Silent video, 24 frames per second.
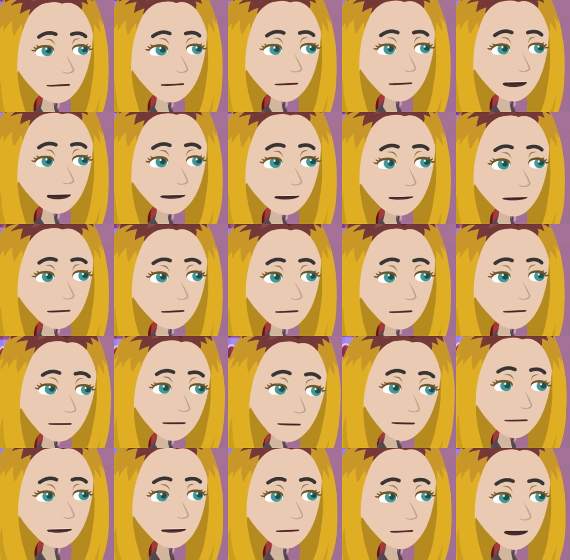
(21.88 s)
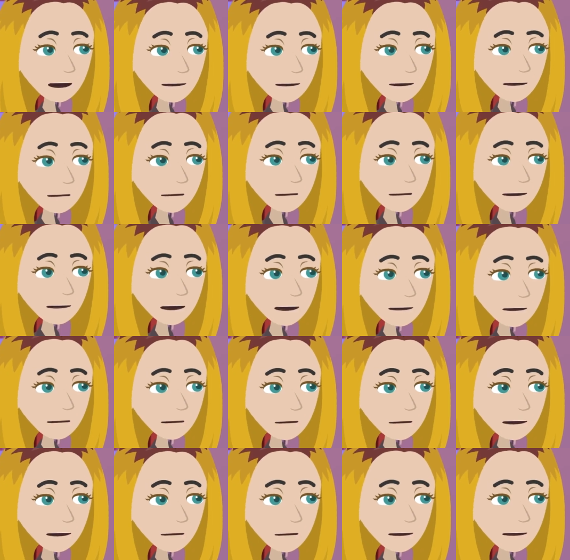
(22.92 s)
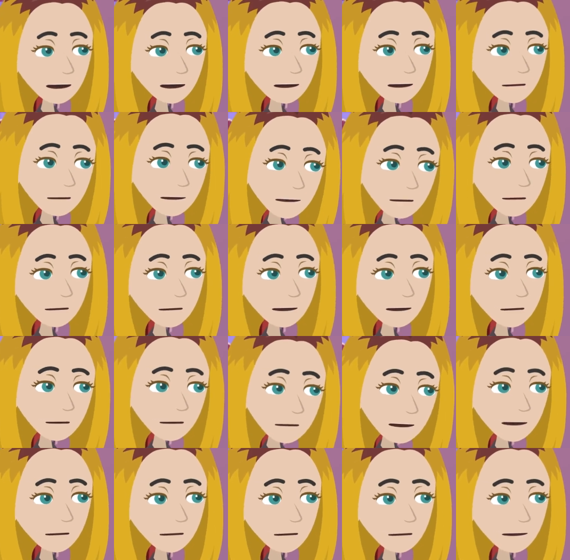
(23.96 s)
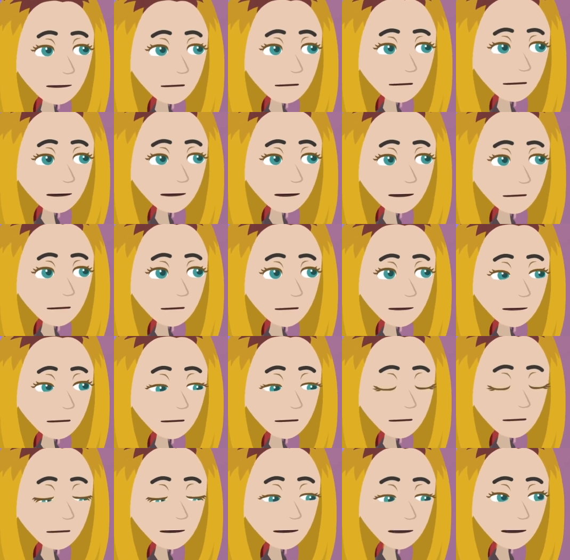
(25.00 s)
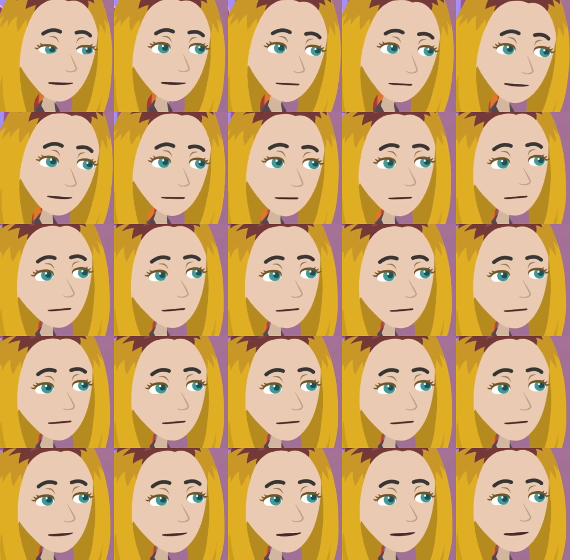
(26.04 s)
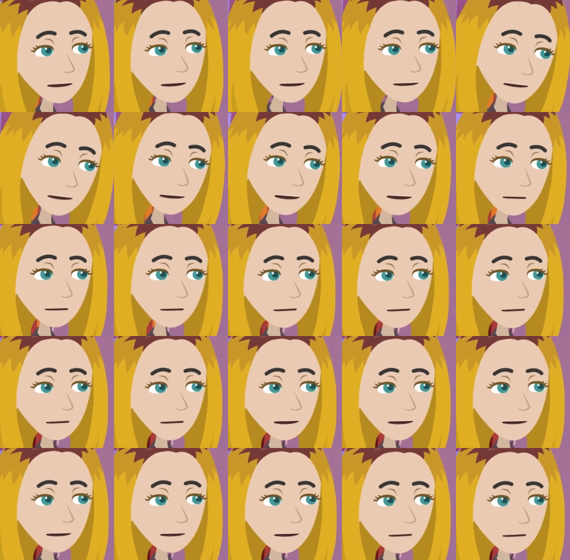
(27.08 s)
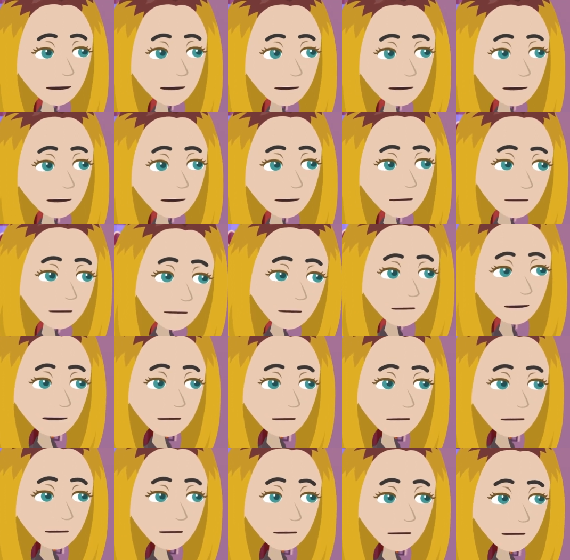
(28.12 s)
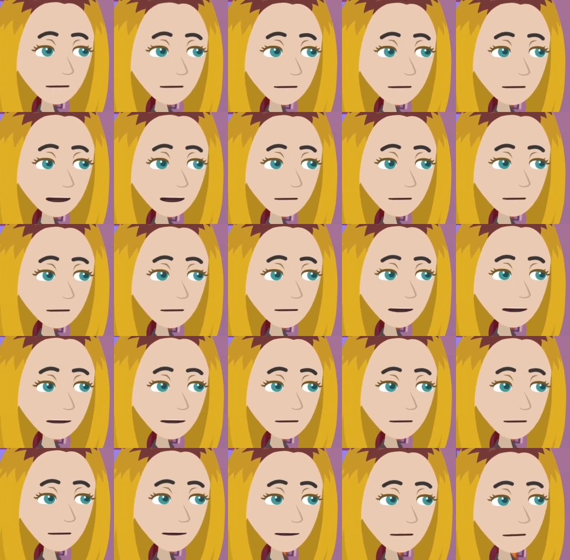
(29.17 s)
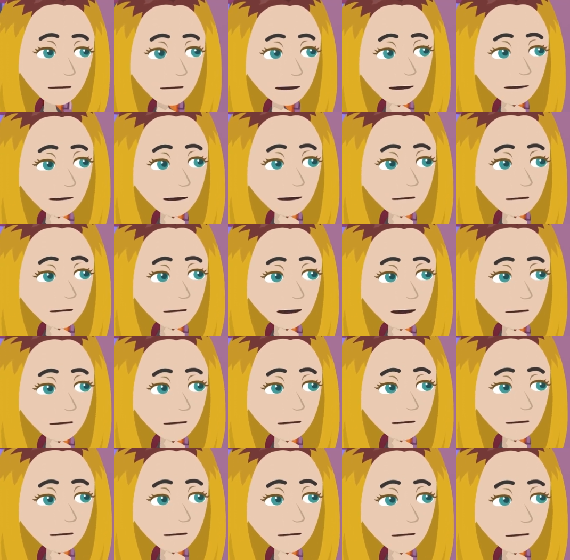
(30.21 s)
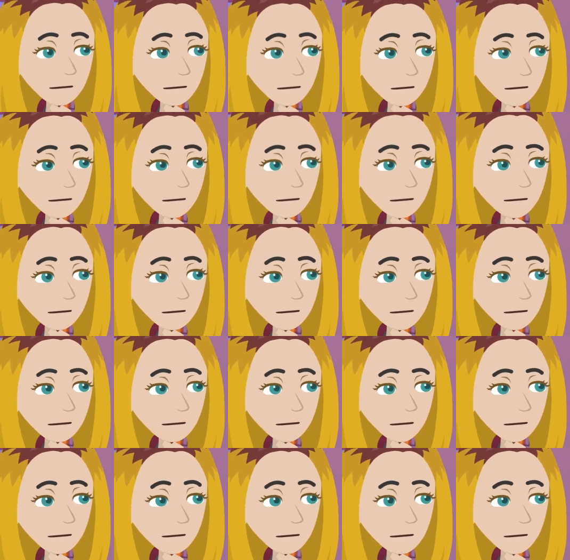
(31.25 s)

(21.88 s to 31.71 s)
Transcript: Great! The present tense is used to talk about actions or situations that are happening now or are generally true. Let's start with the simple present tense.